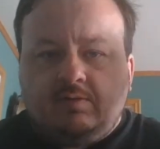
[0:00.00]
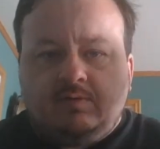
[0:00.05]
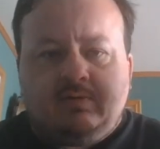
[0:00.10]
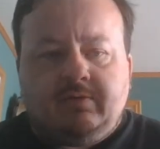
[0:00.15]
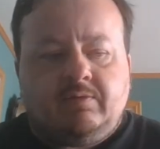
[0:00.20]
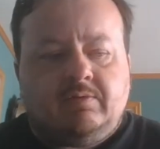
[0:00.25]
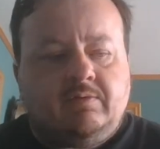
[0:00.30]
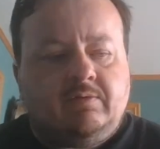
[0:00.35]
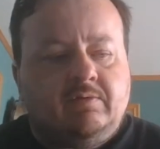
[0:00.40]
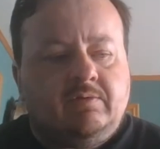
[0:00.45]

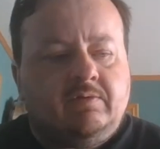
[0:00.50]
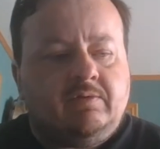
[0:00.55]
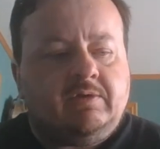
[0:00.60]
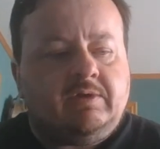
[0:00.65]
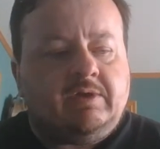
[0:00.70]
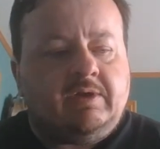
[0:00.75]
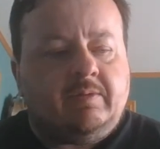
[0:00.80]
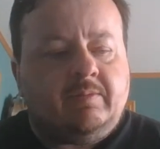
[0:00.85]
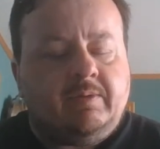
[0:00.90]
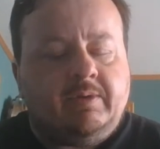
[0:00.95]

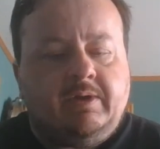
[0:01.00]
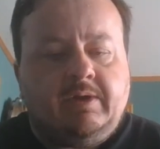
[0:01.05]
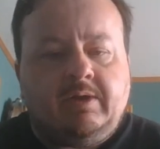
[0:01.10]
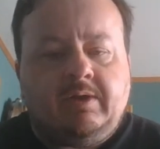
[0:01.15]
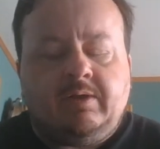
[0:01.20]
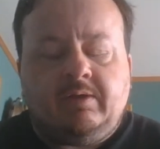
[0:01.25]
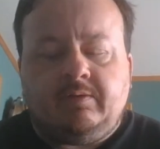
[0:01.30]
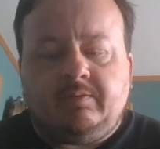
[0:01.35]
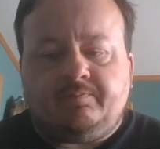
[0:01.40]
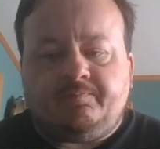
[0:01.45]

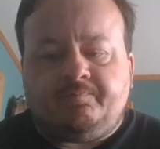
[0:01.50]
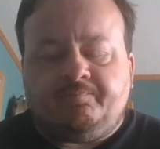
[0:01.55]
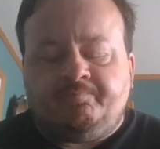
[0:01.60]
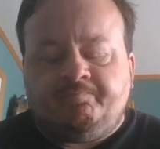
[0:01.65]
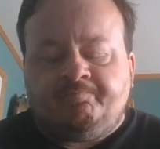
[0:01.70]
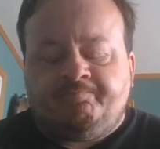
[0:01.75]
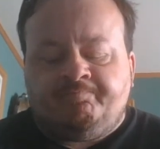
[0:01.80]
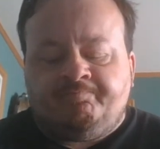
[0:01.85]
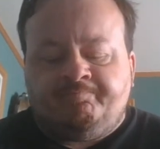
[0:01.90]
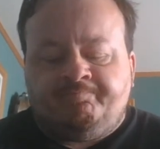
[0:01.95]
Kabayel,
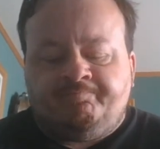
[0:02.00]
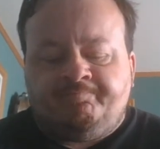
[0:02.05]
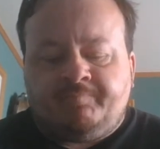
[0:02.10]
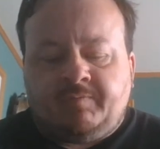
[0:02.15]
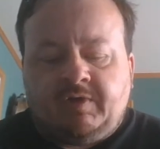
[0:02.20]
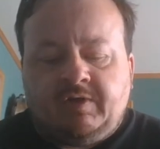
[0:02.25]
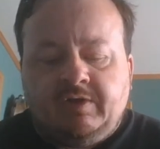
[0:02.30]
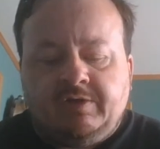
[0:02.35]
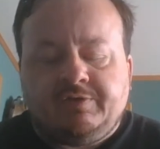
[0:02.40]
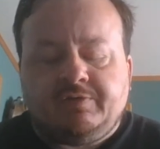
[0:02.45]

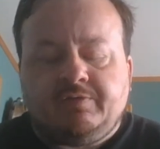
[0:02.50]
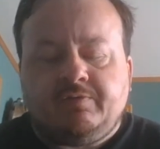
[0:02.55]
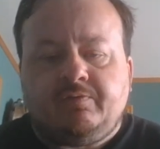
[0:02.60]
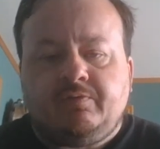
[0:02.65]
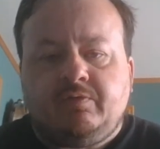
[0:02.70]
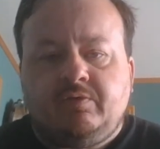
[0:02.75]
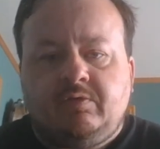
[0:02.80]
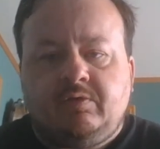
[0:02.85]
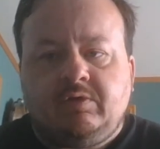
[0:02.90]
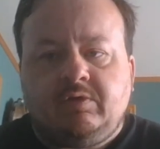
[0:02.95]
he is
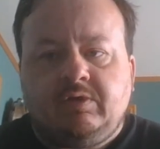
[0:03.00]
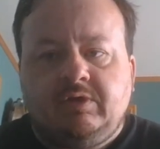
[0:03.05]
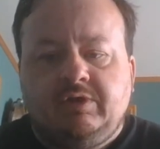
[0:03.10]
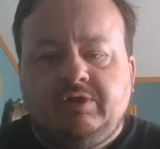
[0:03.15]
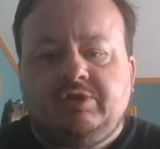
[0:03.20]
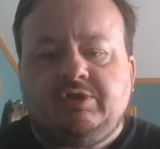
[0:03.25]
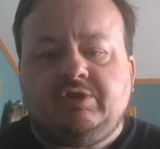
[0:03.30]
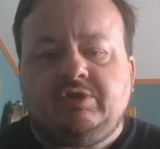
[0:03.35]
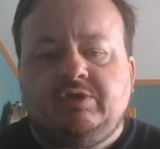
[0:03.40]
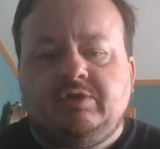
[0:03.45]
of
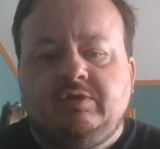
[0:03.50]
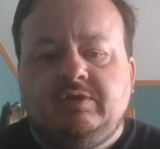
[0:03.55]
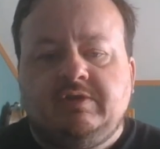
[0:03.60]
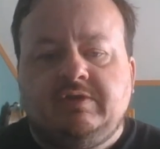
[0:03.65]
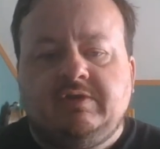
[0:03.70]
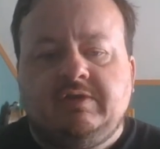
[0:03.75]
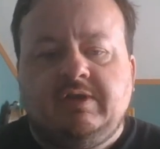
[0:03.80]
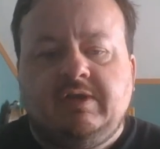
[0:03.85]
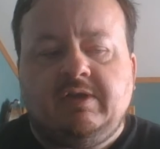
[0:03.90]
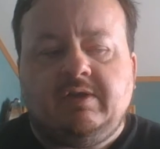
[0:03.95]
Turkish
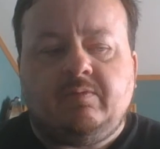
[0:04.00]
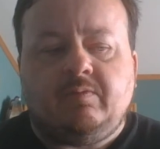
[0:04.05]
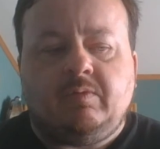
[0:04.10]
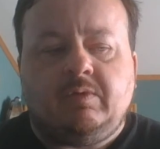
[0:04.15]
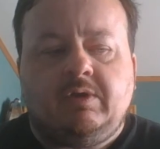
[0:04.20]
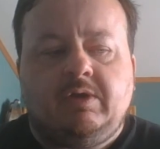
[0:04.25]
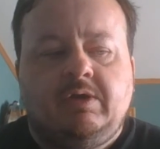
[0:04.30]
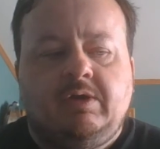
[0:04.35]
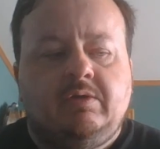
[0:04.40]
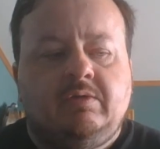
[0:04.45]
descent,
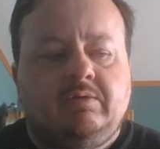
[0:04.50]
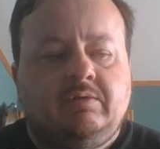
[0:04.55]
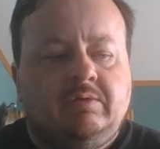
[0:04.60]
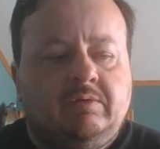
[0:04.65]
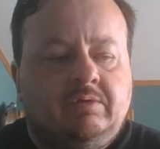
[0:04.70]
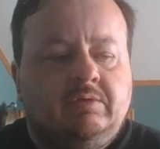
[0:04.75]
while